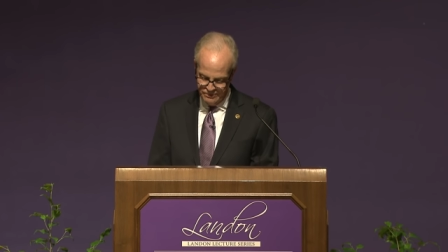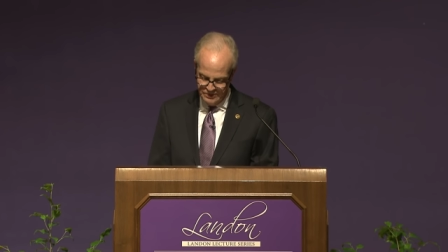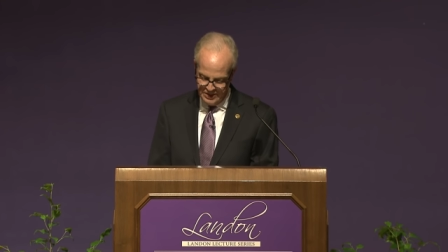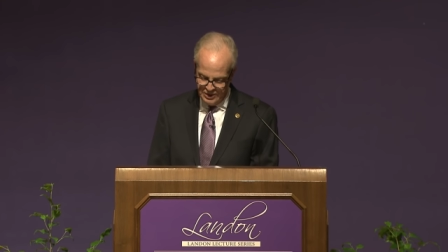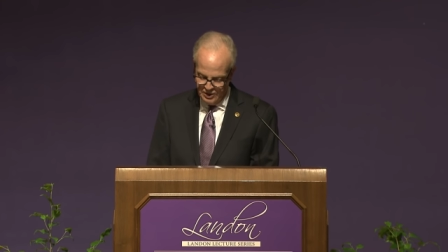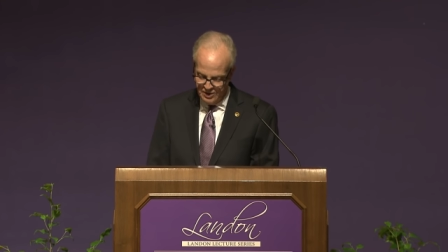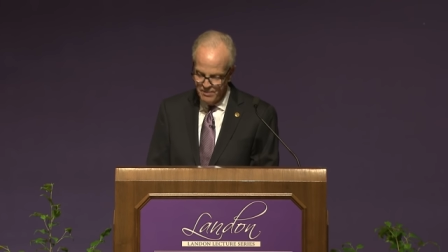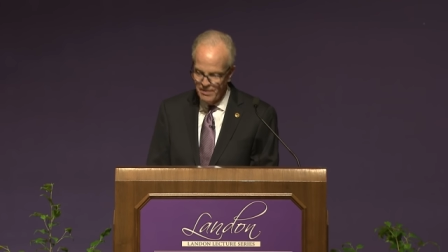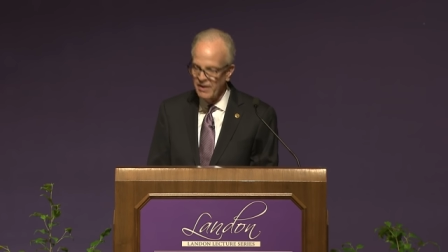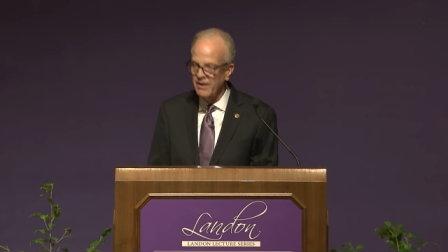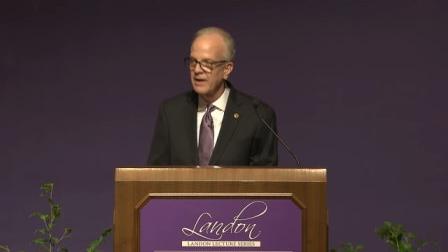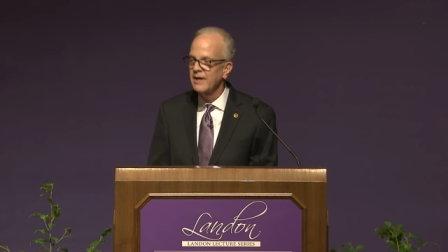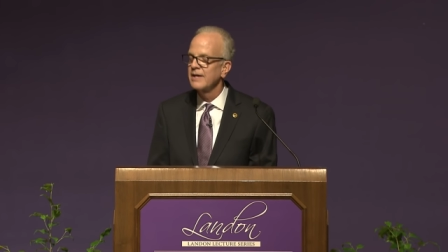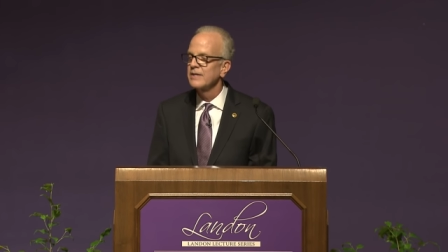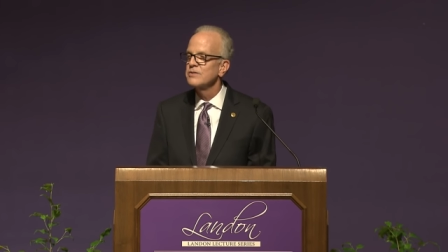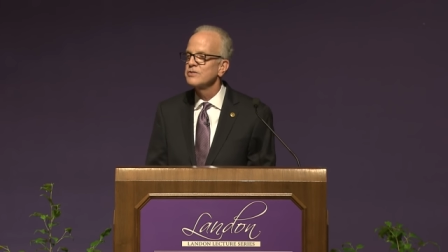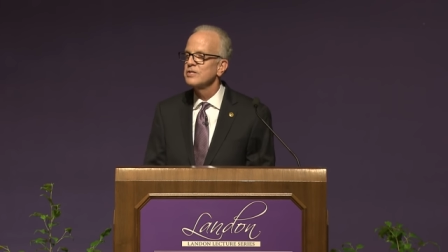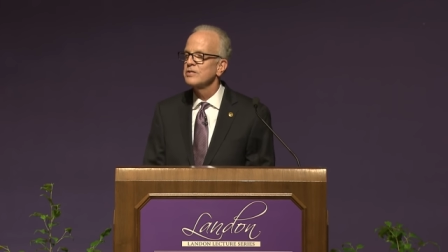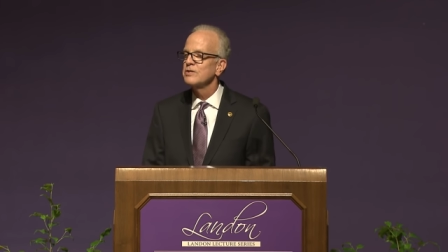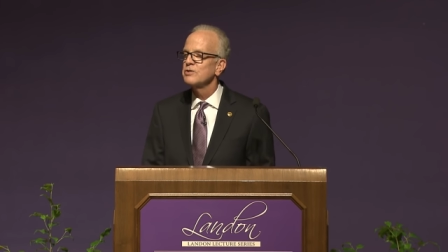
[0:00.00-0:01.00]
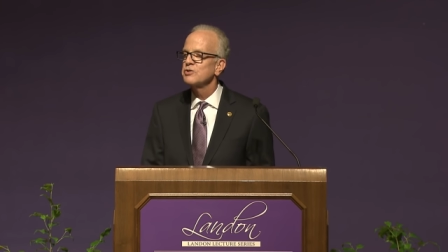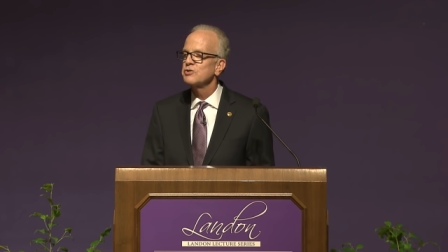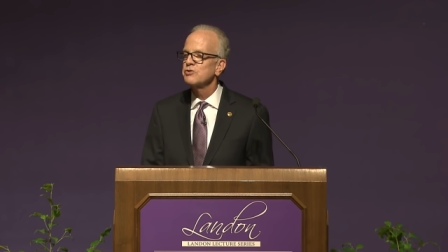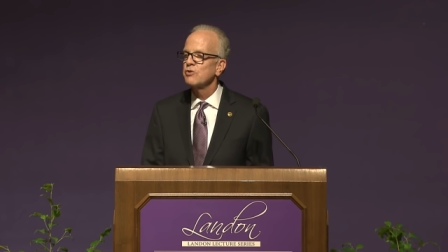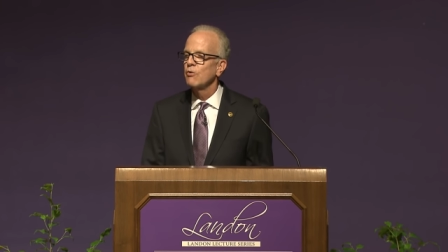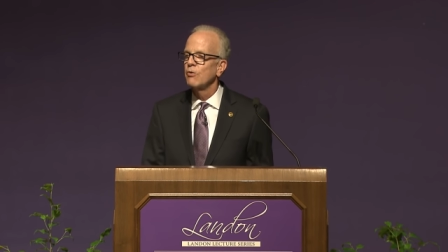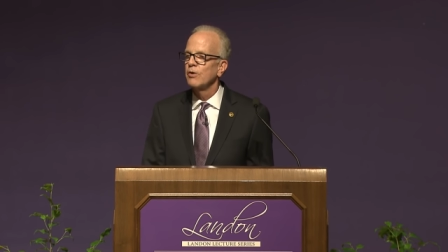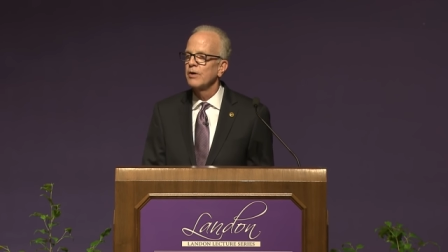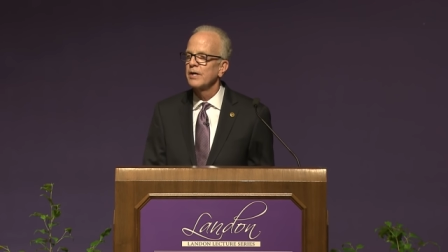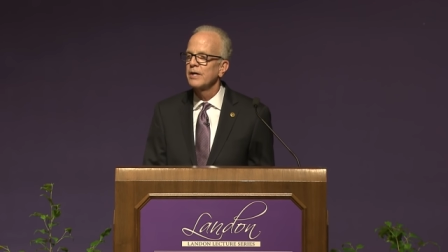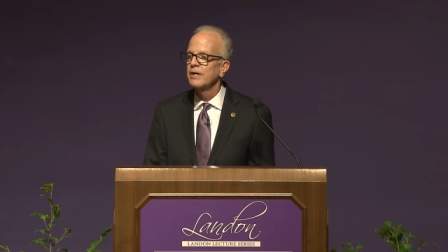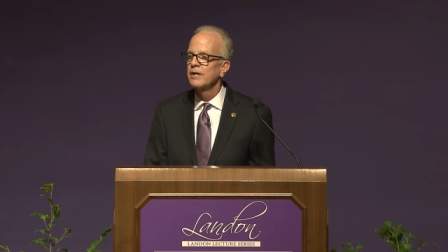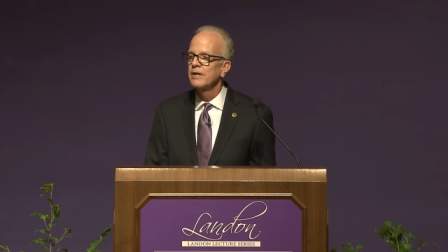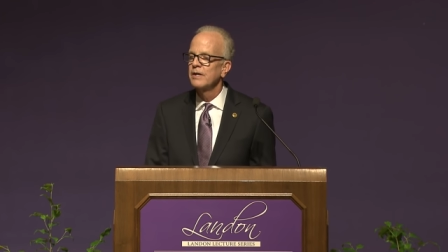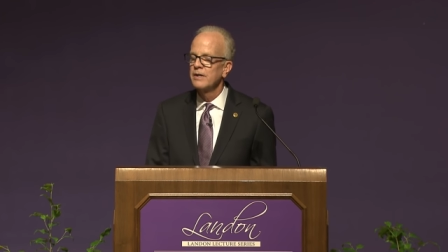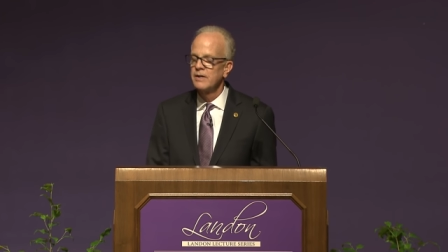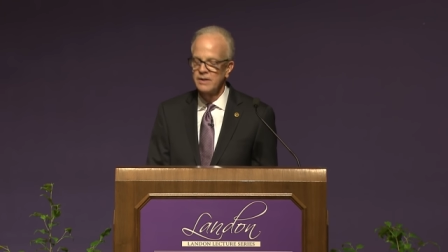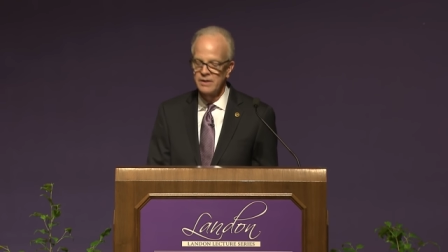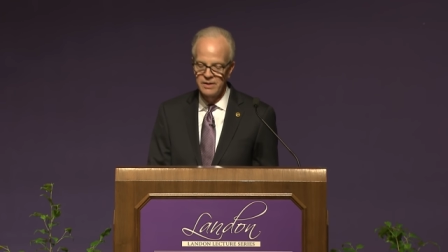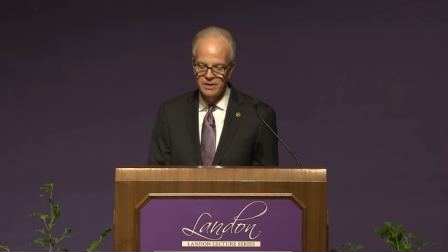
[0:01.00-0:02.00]
kill Americans and destroy
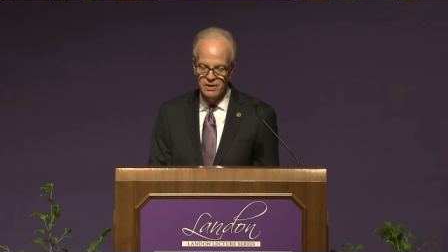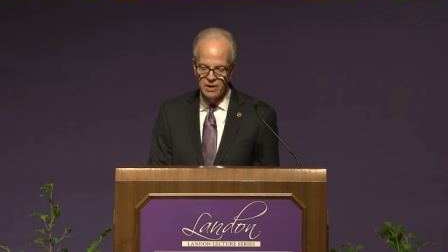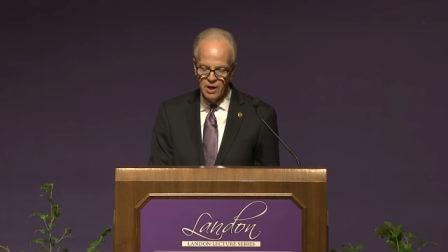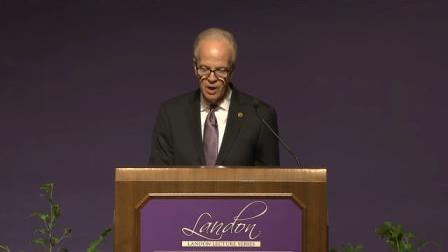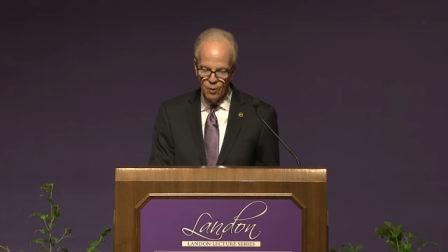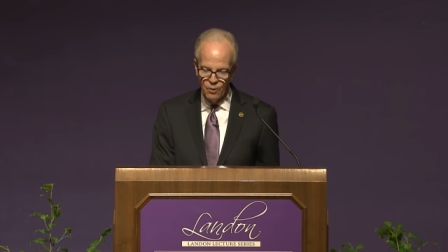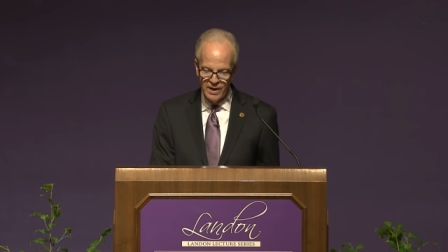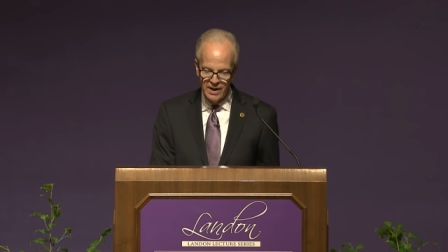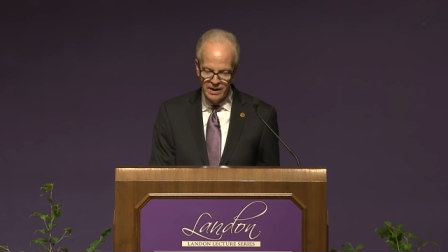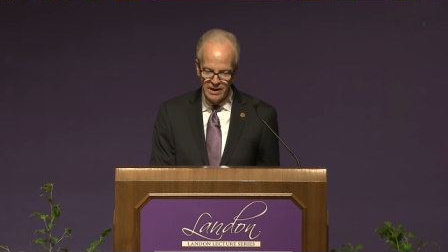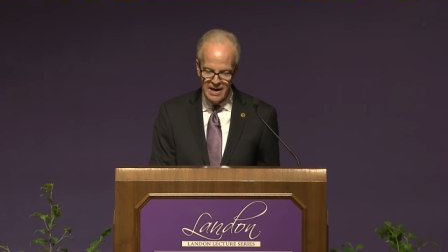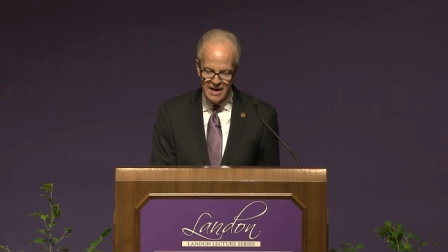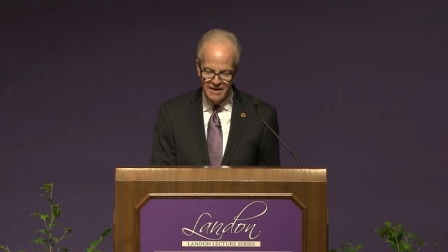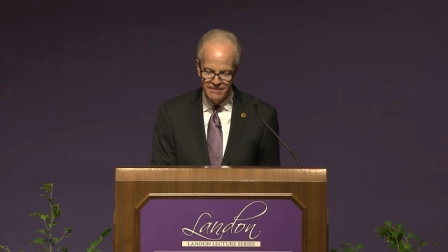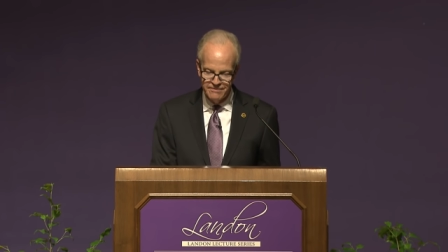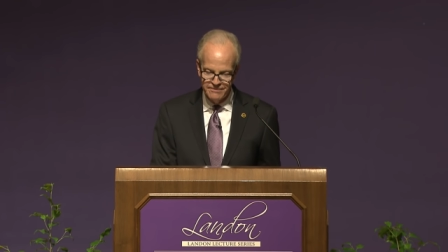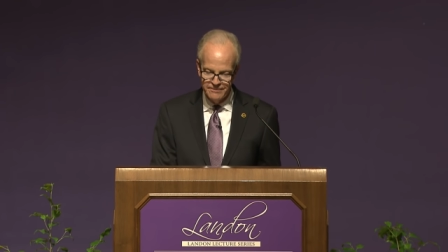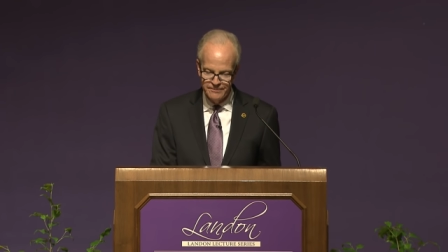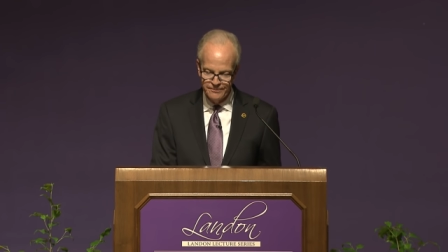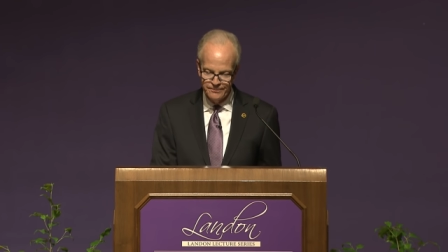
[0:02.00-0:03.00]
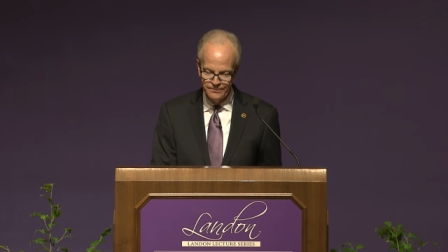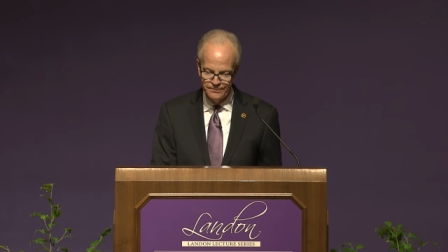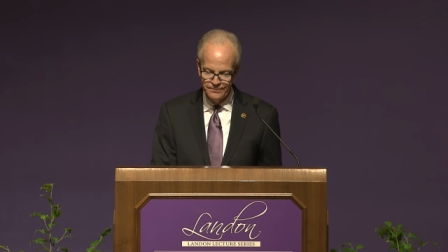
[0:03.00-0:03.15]
our way of life.